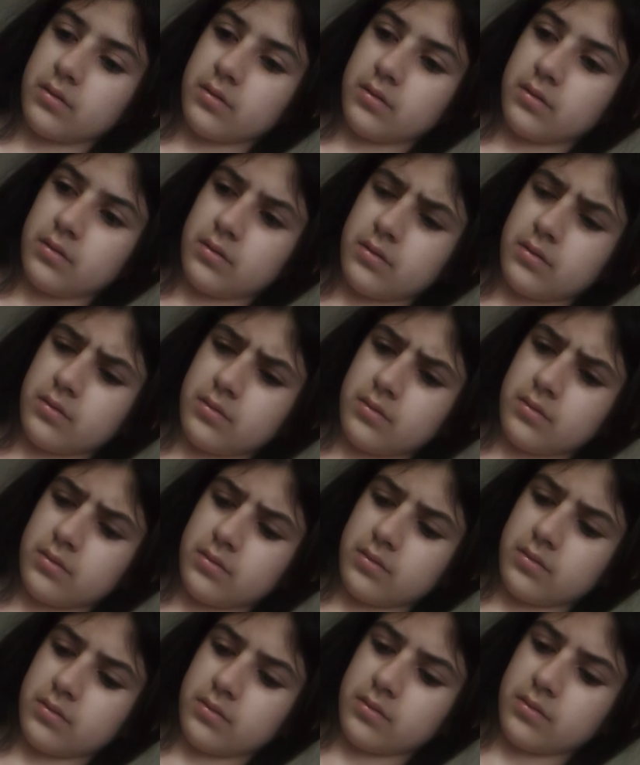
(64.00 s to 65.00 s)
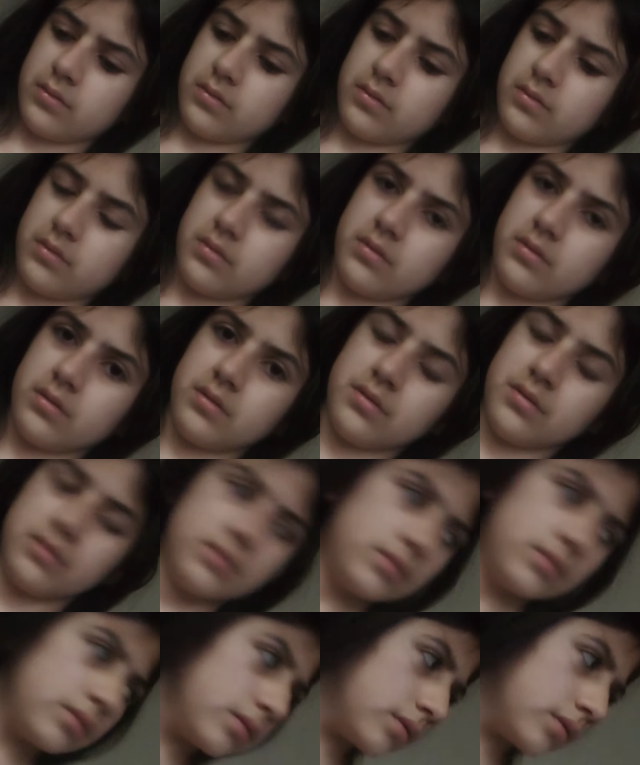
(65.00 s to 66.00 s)

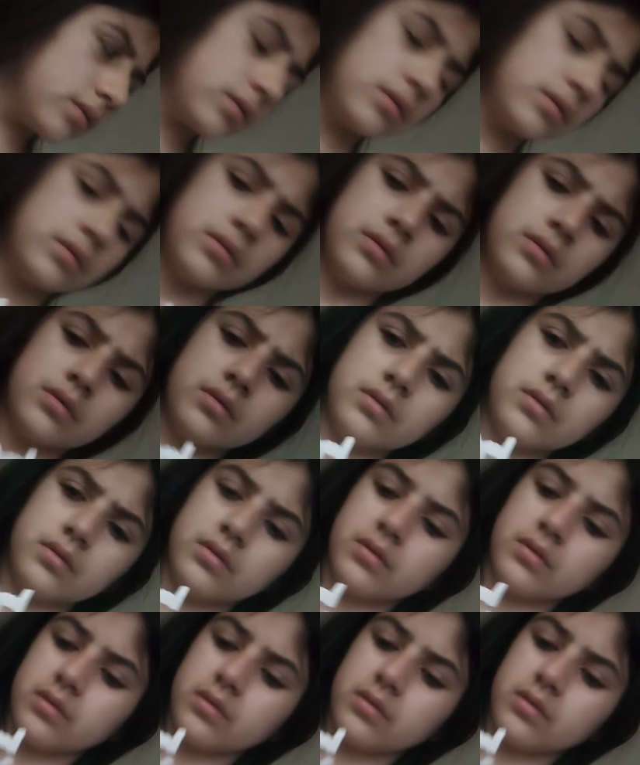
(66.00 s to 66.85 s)
[no speech]